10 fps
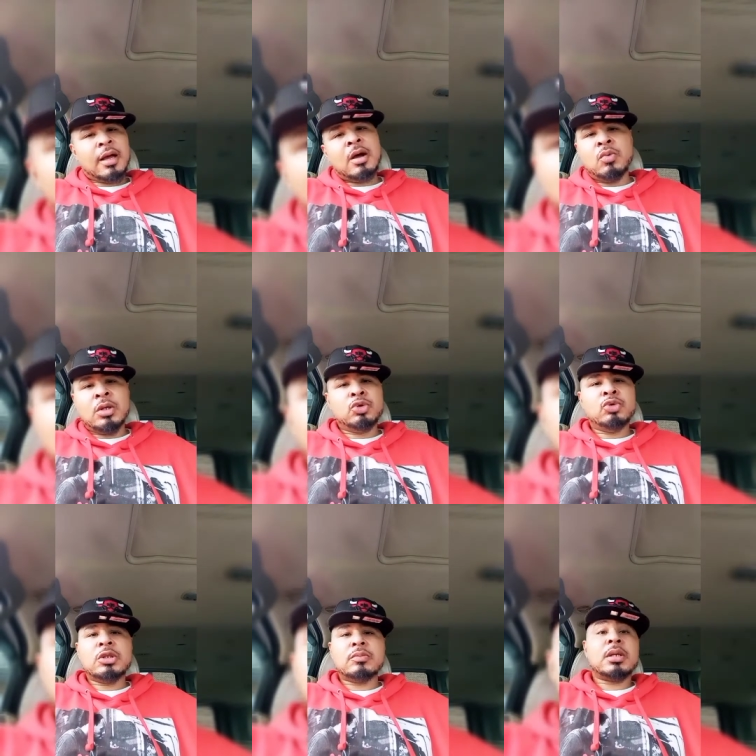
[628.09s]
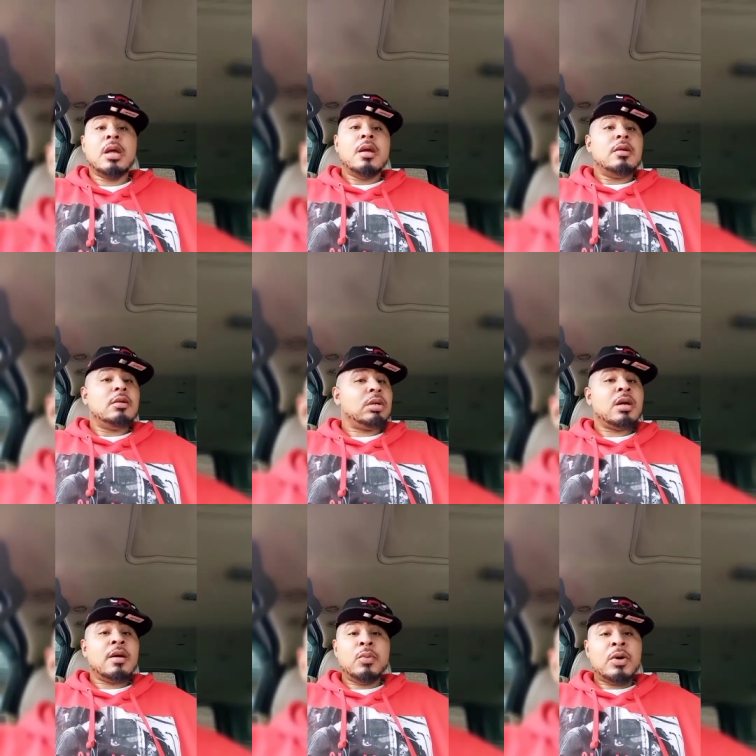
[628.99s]
I don't want to do this, bro.
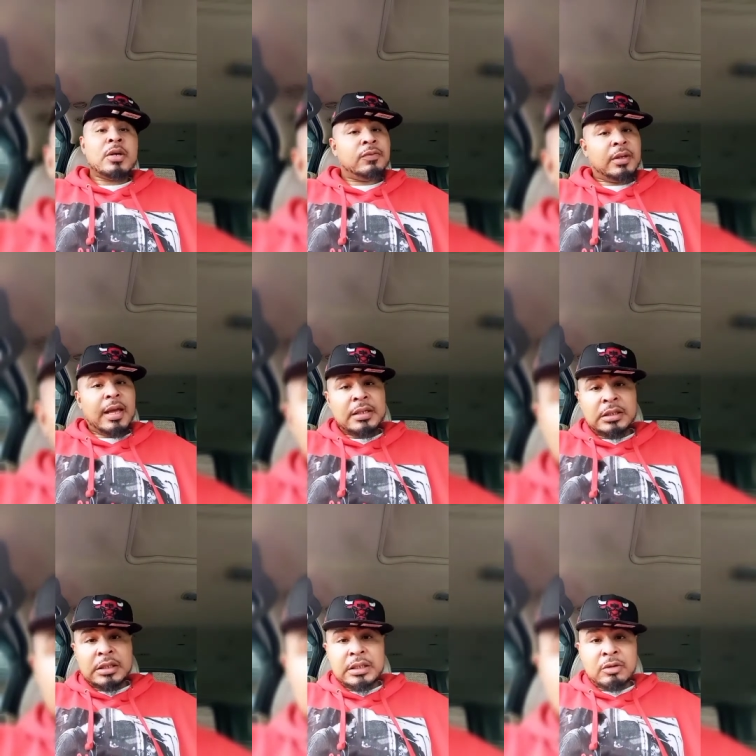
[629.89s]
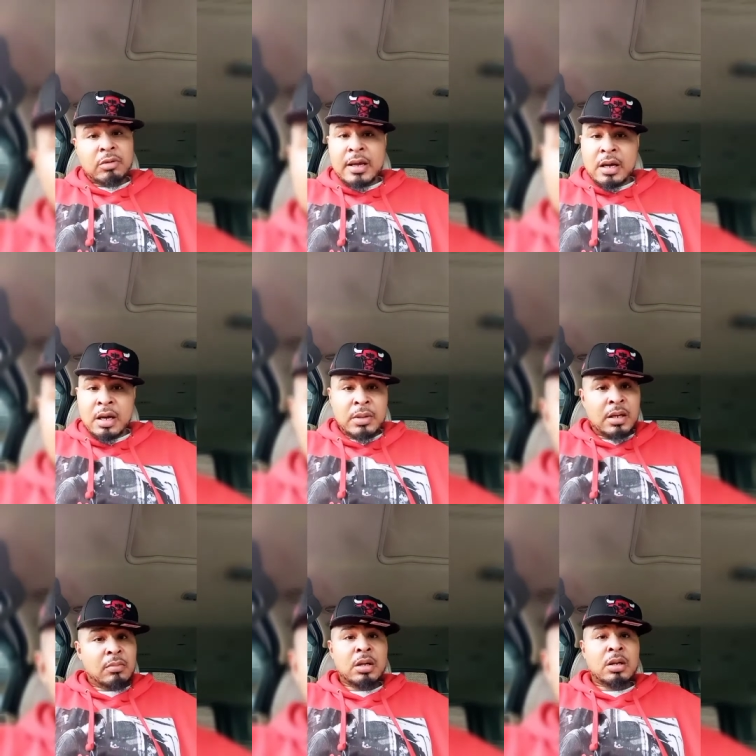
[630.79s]
Bro, if it wasn't for KG and Ray coming
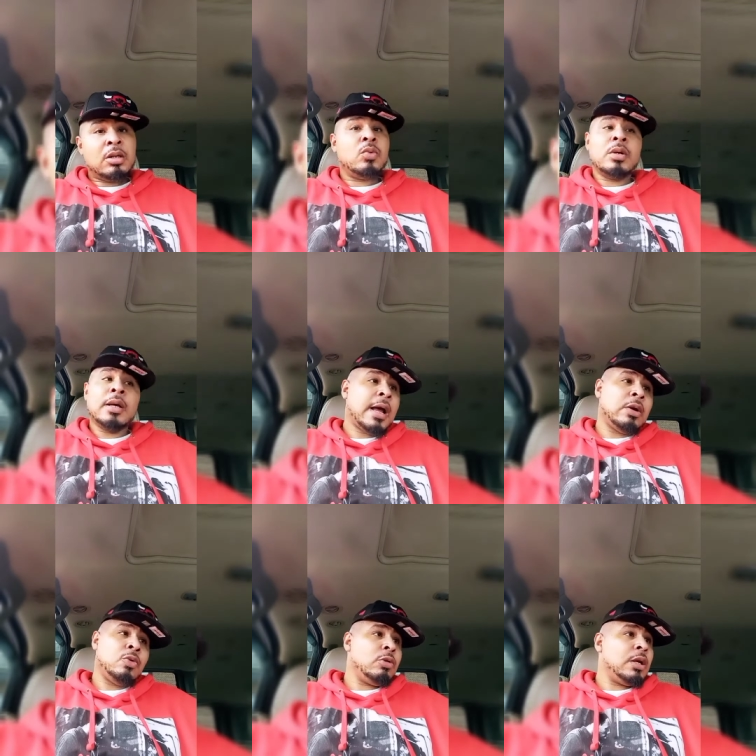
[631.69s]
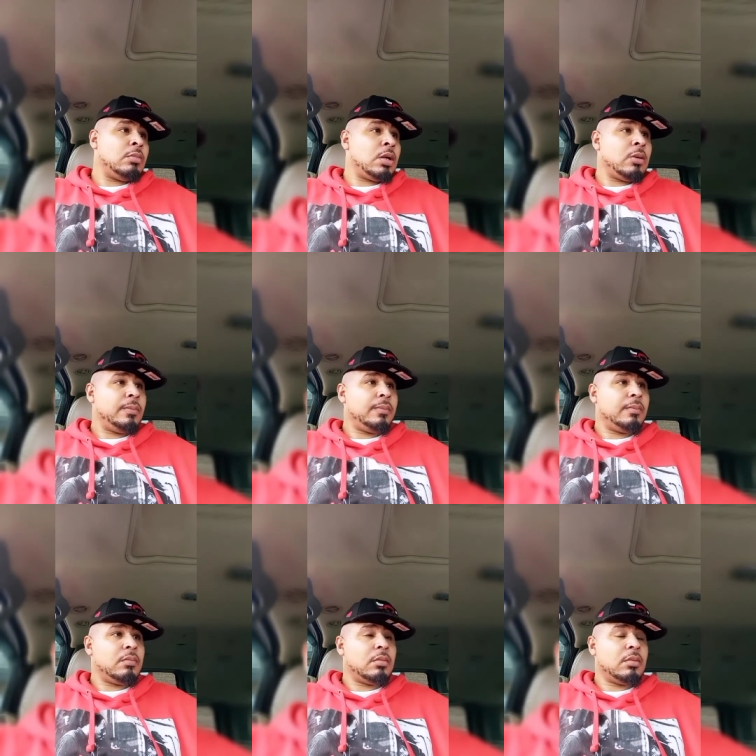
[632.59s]
there, bro, you wouldn't have got no ring, bro.
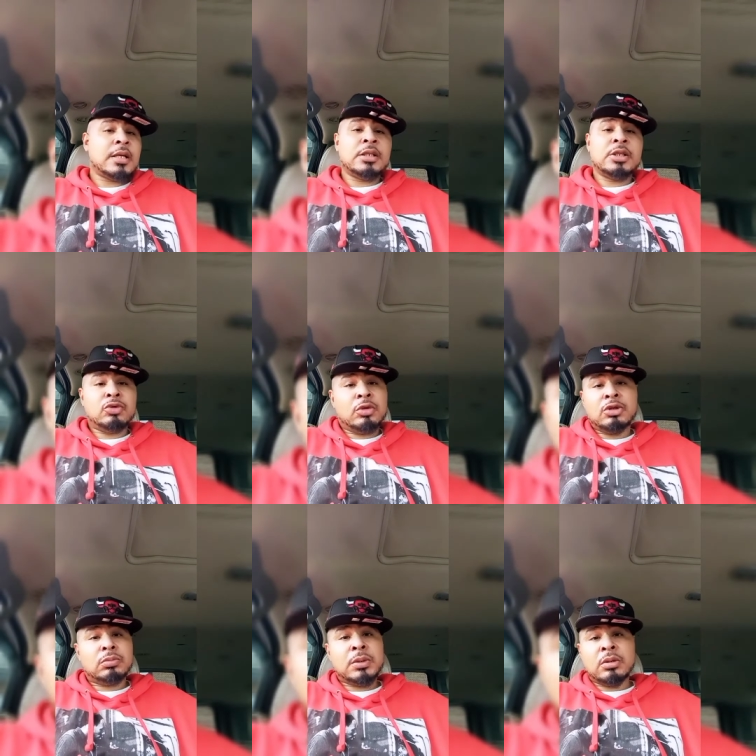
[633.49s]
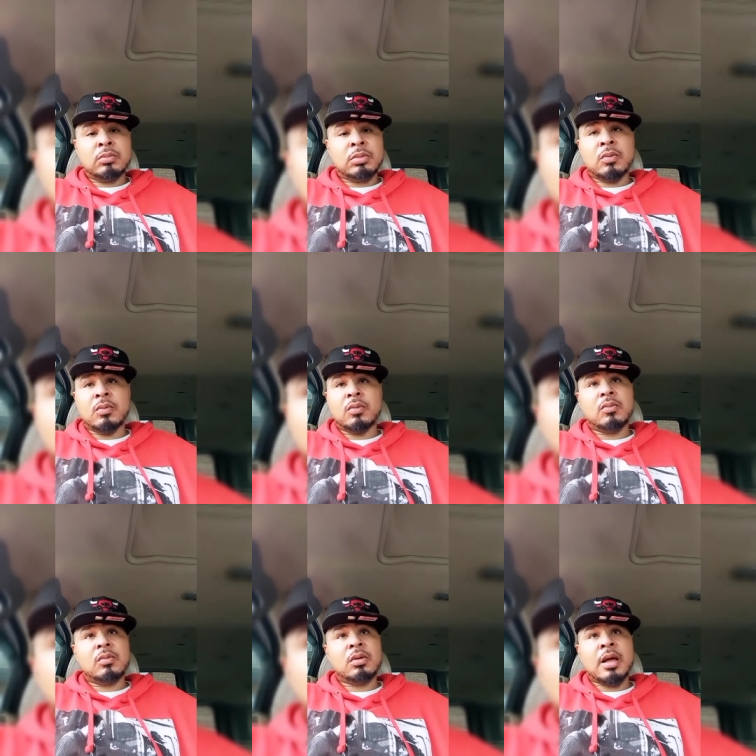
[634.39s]
That's just real spill, bro.
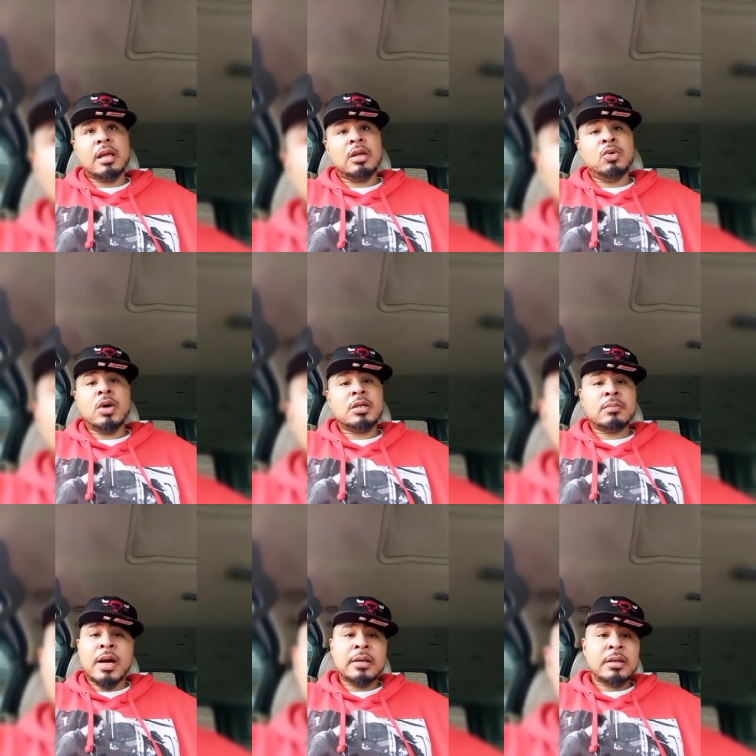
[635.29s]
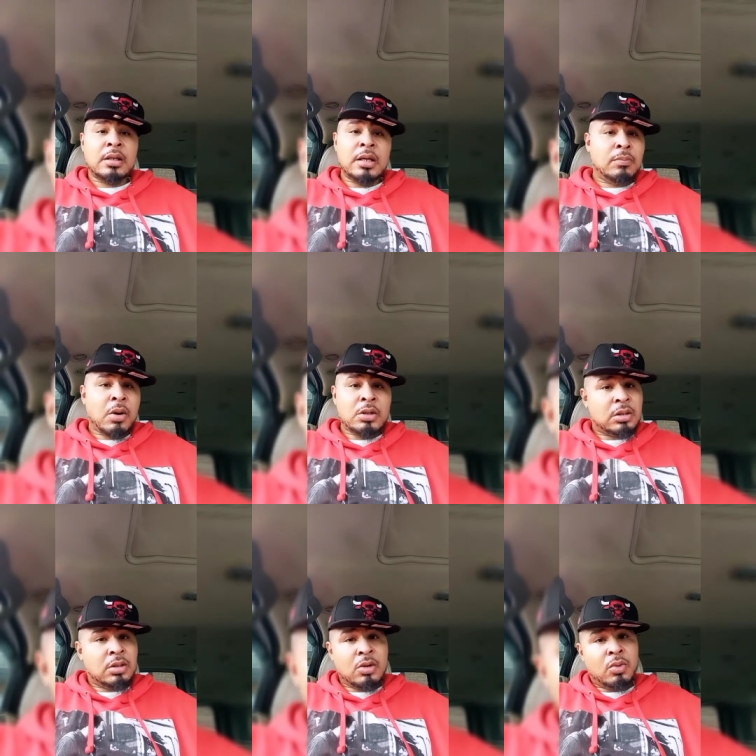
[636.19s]
Like, you wasn't about to lead
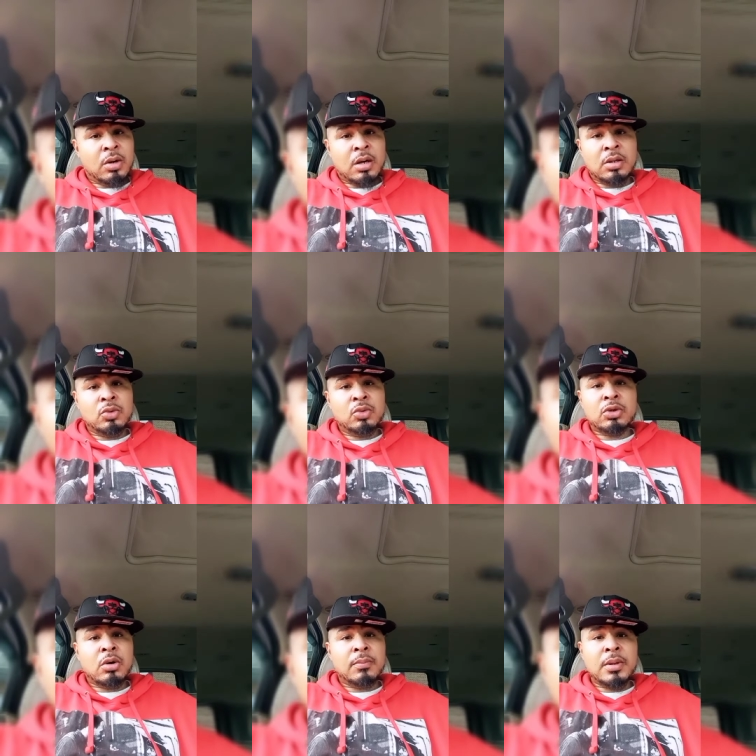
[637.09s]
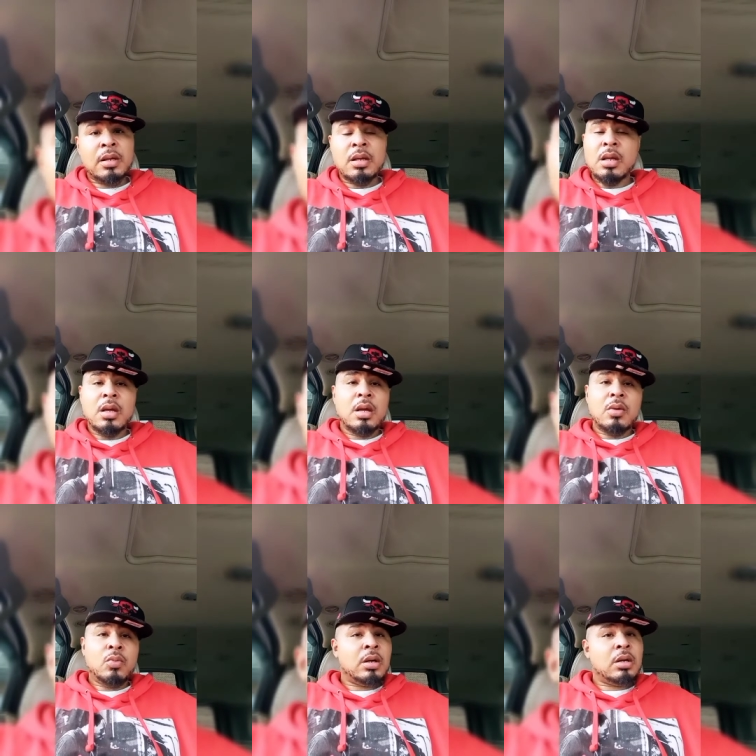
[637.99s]
Boston nowhere. You was going to be
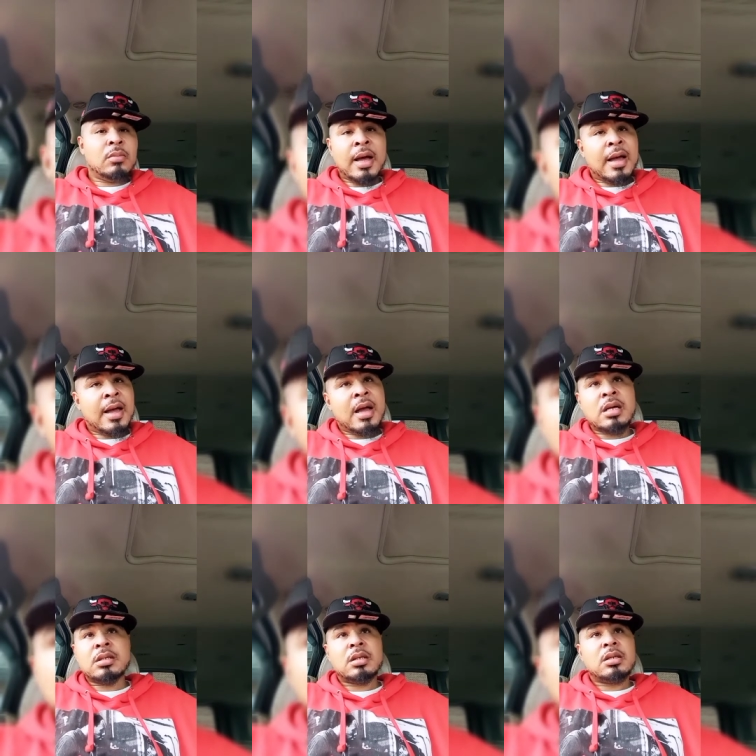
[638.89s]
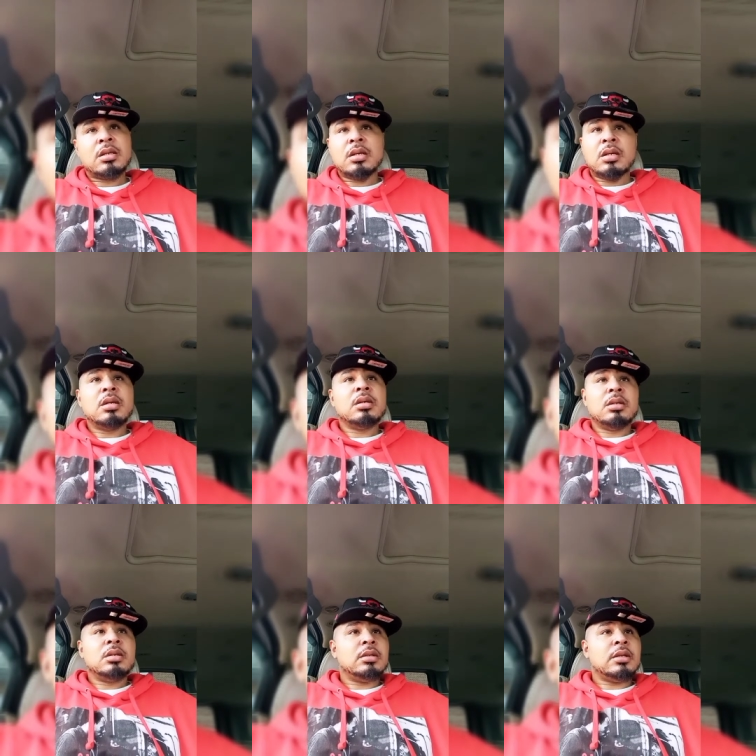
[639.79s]
one of them guys
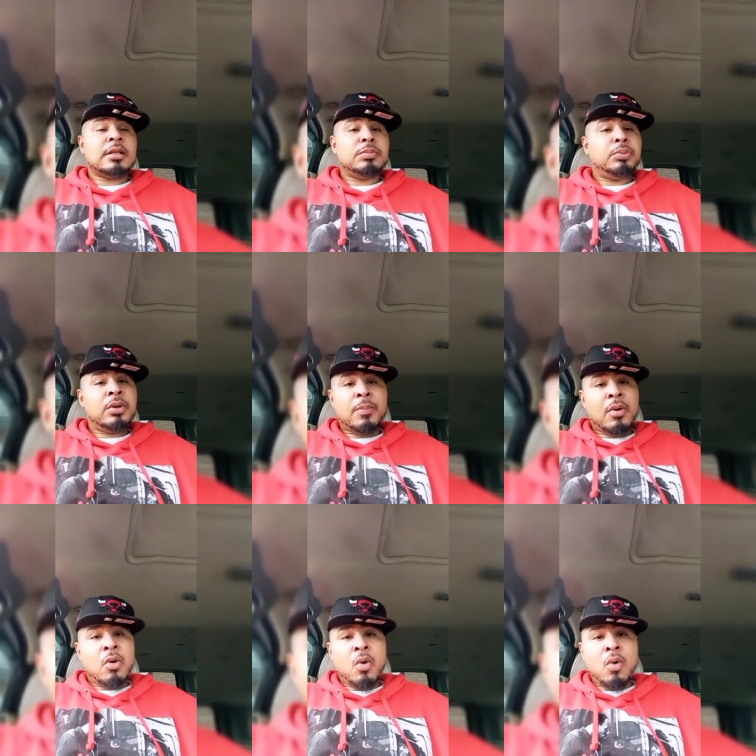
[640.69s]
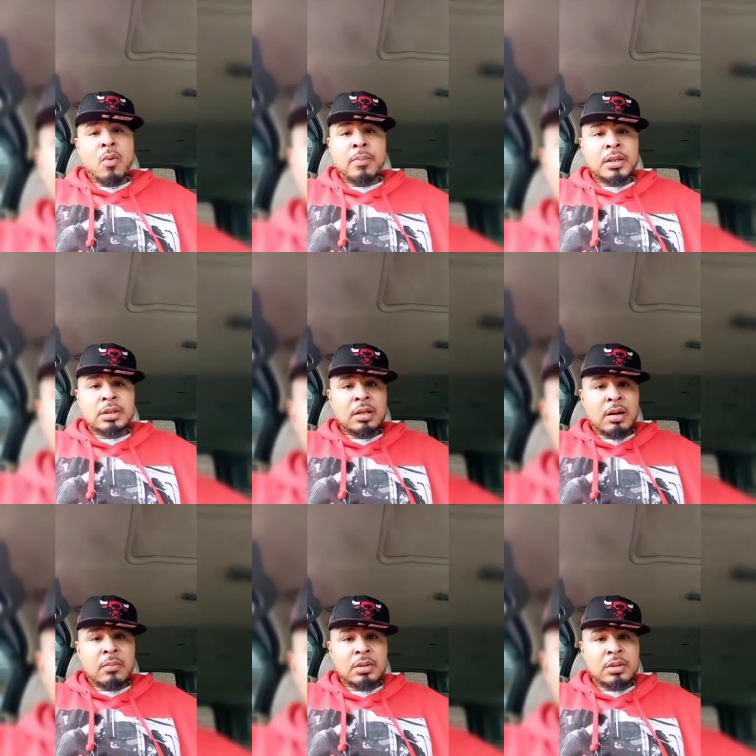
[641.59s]
that just put up a whole bunch of
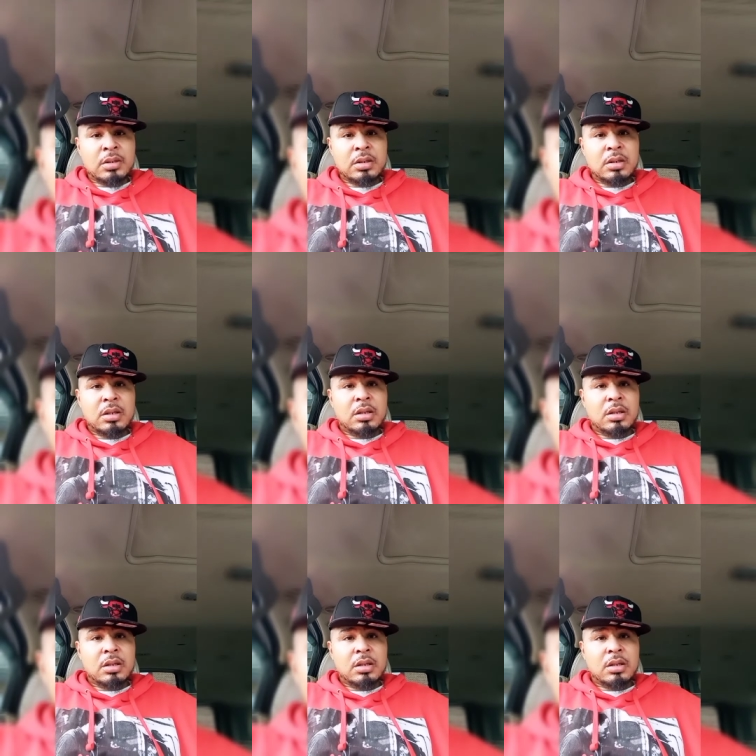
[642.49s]
numbers.